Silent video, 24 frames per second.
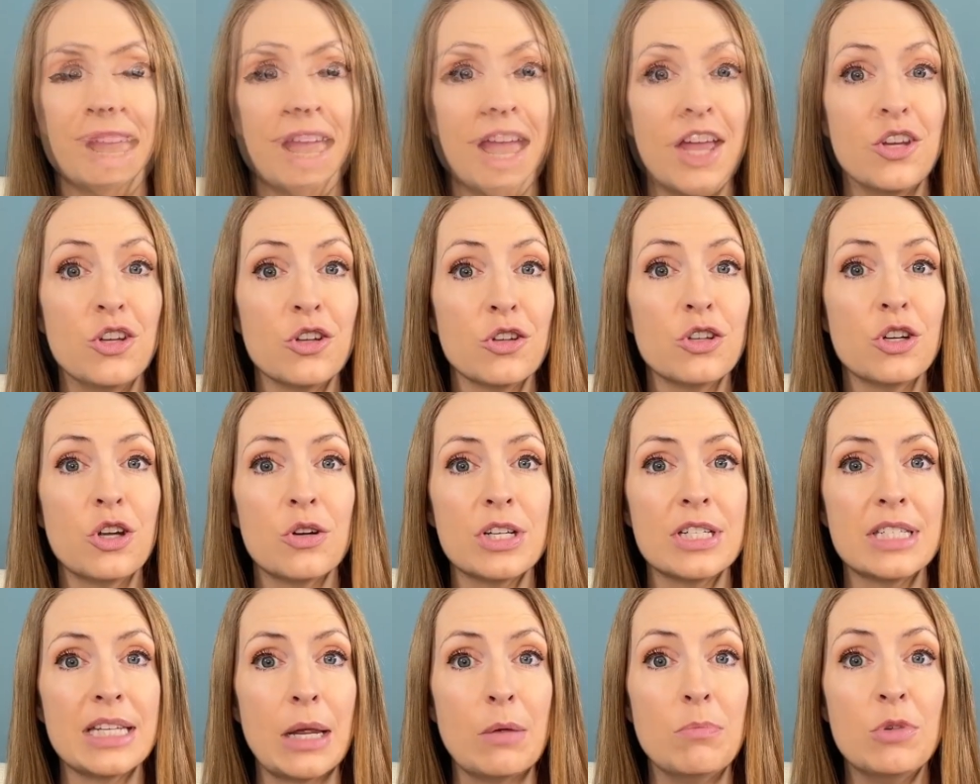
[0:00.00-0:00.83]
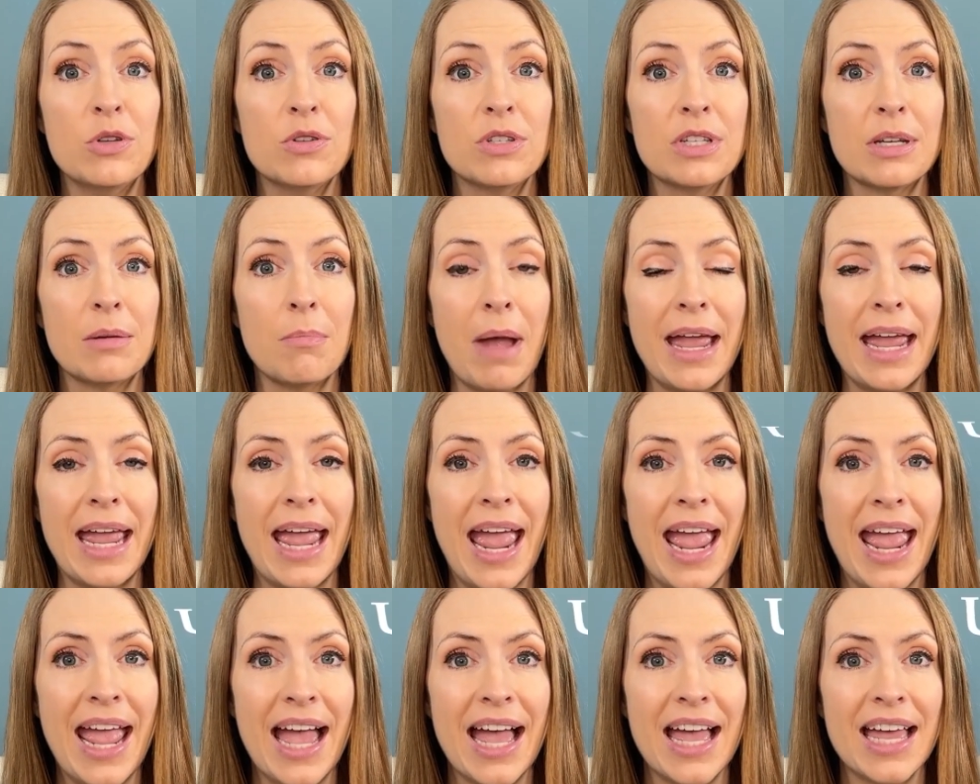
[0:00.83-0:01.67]
And you'll notice I'm using my
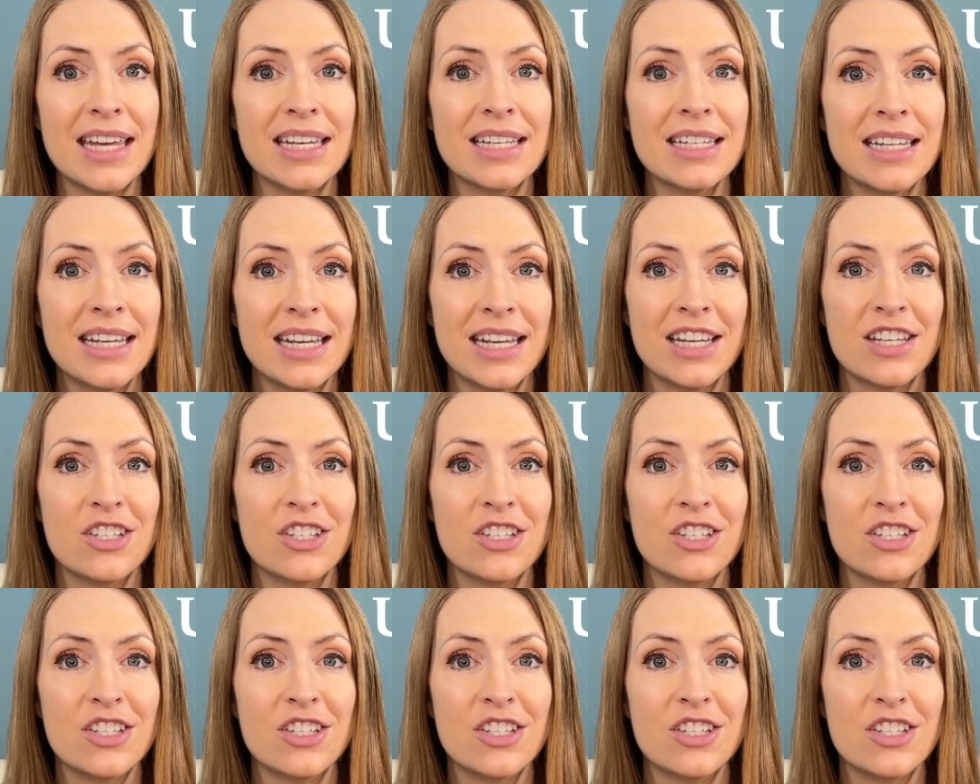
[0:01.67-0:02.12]
hand